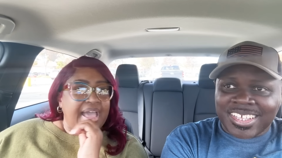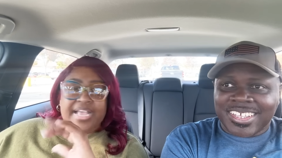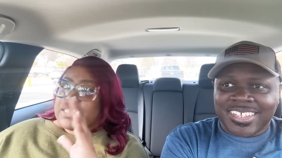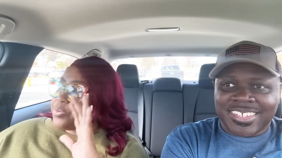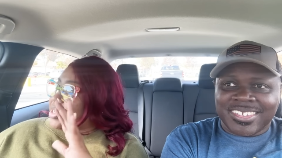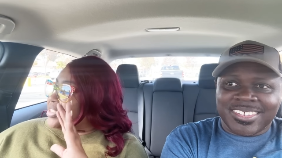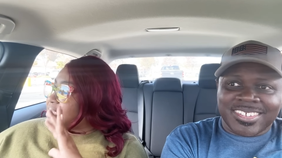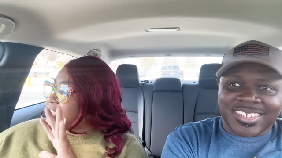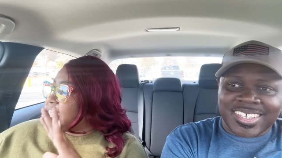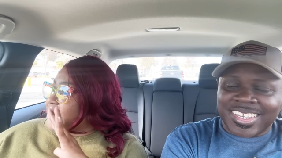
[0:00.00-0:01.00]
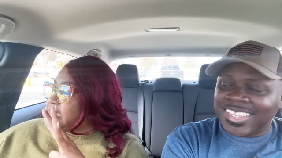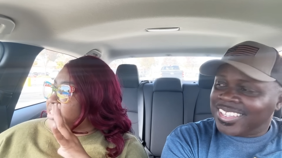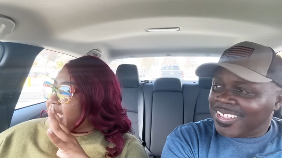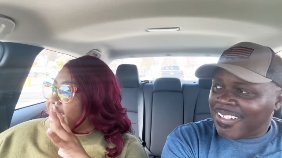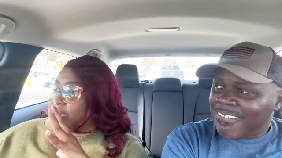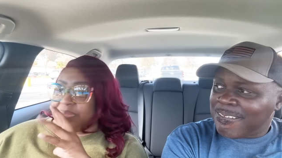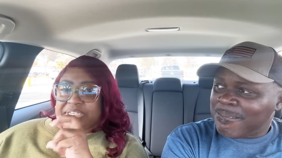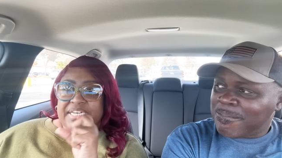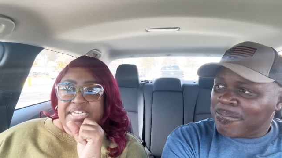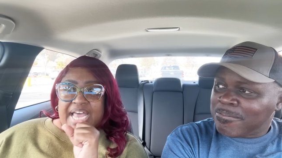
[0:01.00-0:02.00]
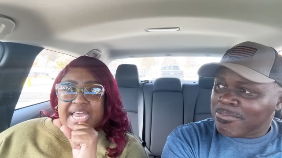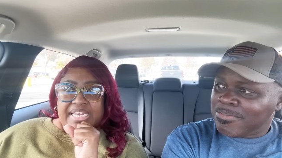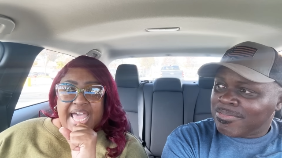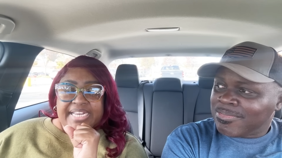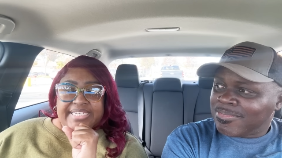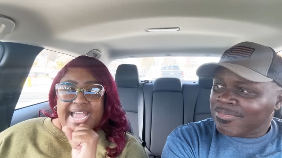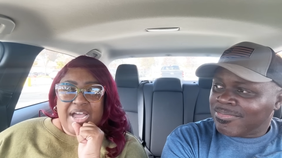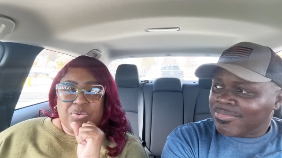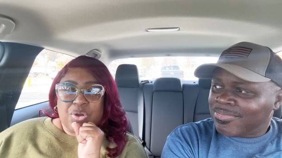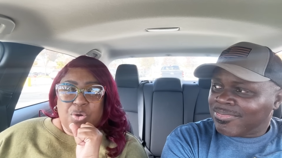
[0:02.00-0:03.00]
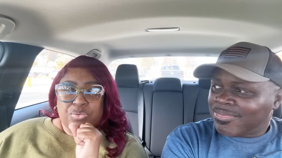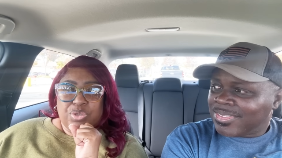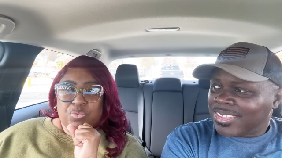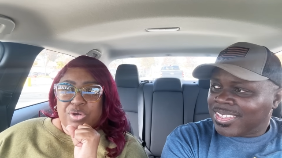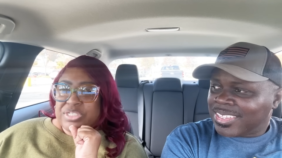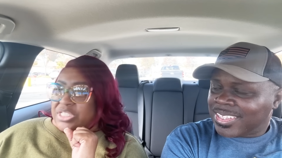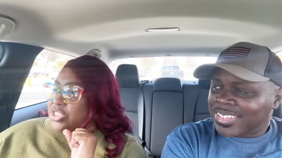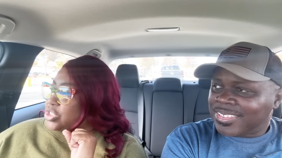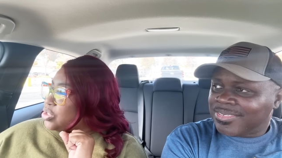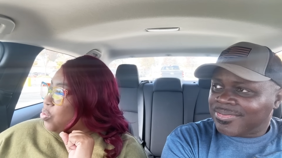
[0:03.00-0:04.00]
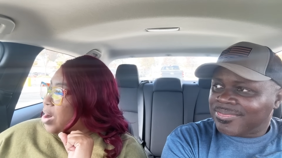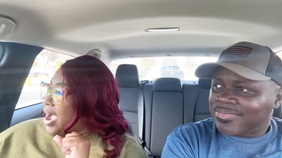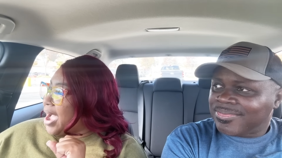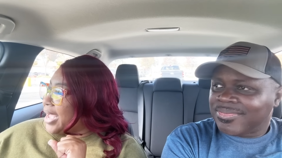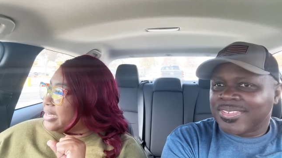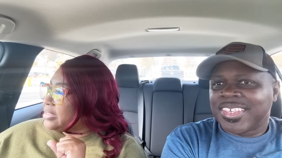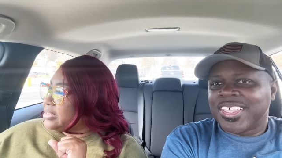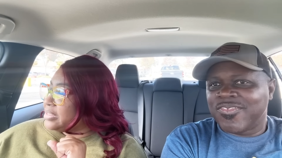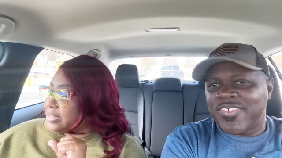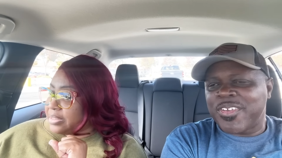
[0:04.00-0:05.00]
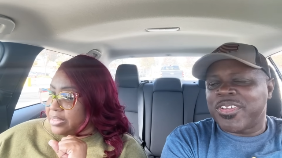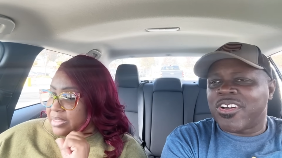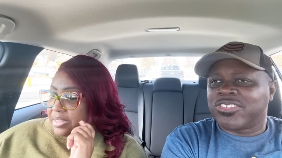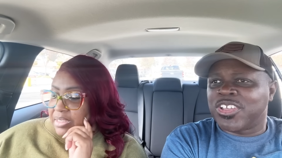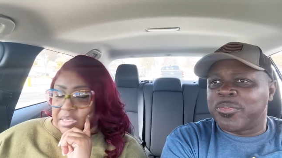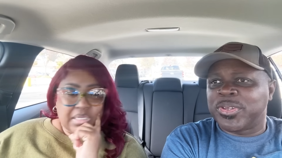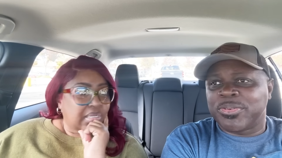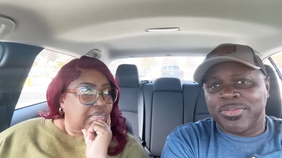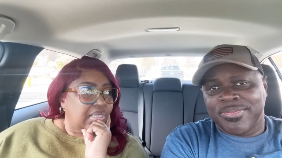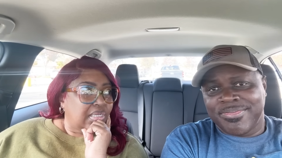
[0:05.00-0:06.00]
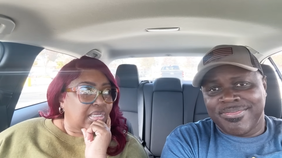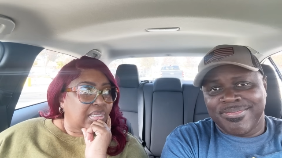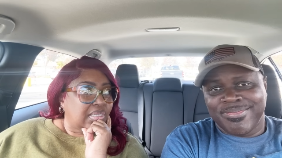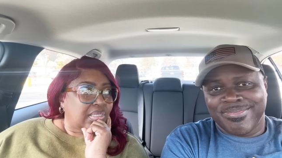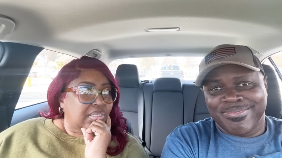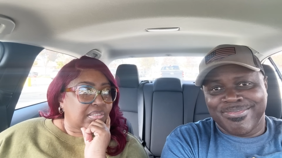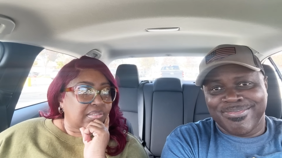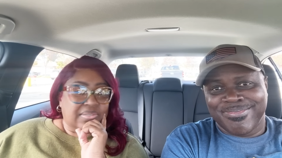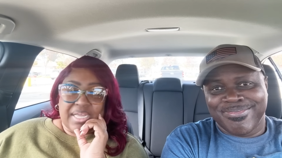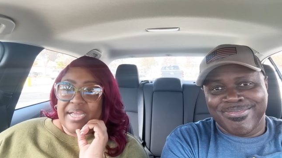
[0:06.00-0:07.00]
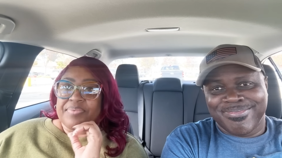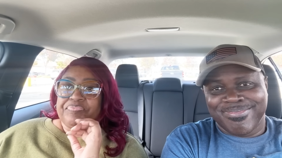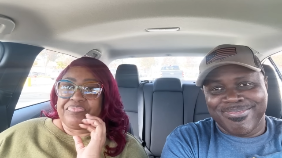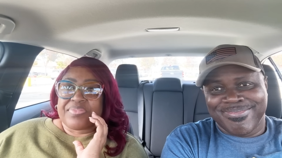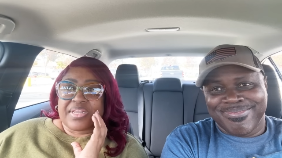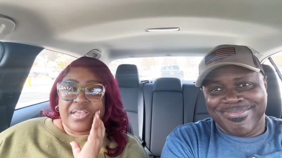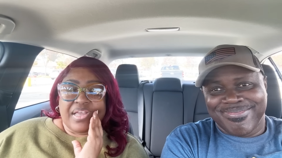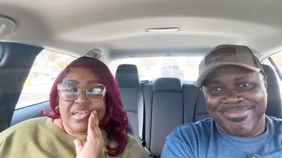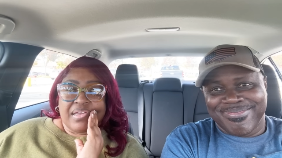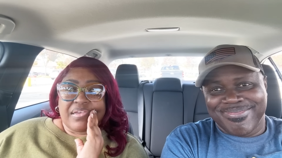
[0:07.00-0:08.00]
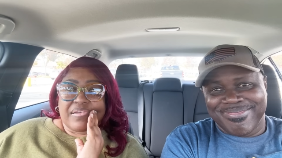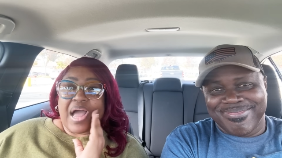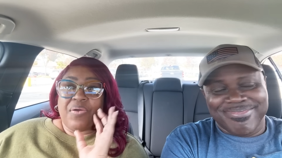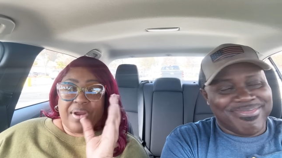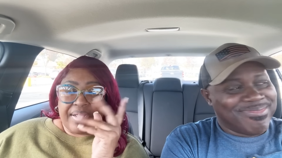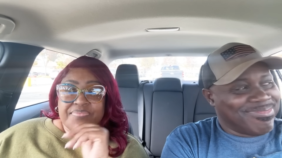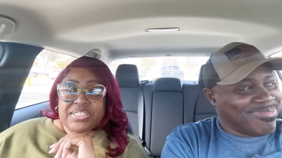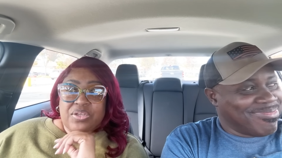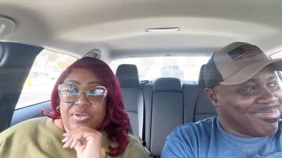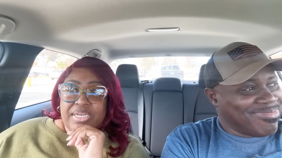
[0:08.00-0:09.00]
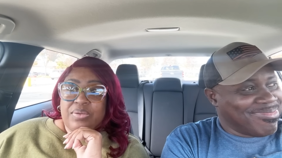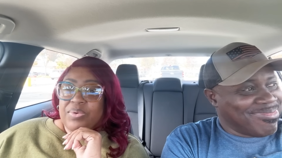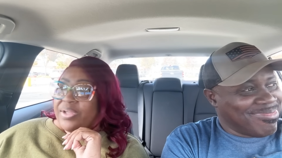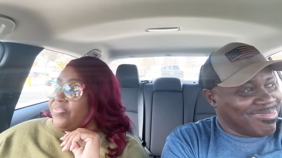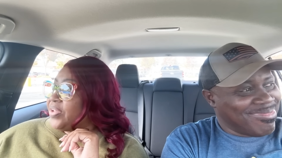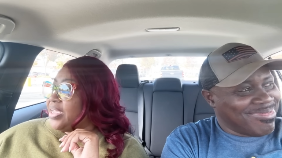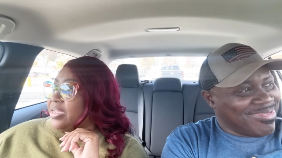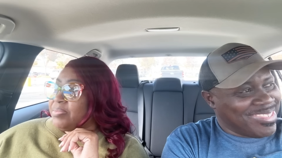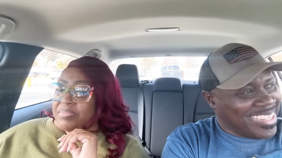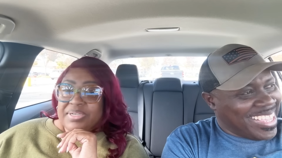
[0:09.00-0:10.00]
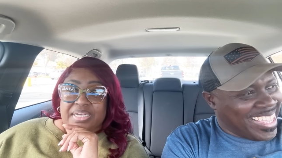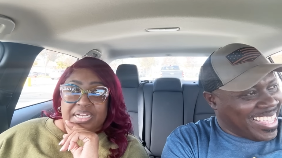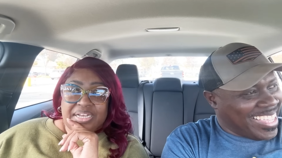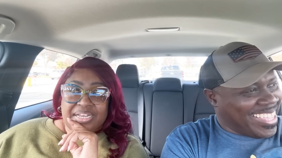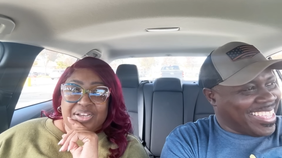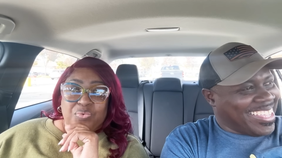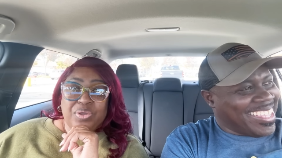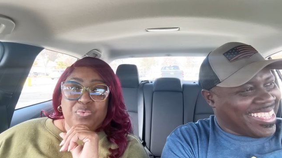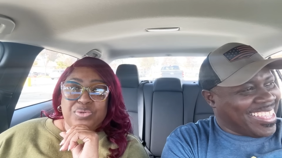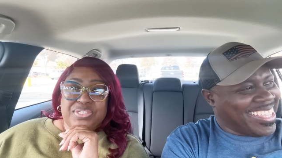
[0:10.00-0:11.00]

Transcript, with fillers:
Speaker 1: It's because the sun is shining, but not like down on you where it's just so hot. Very
Speaker 2: autumnal.
Speaker 1: Okay. All right. So anyway, fam, uh, we will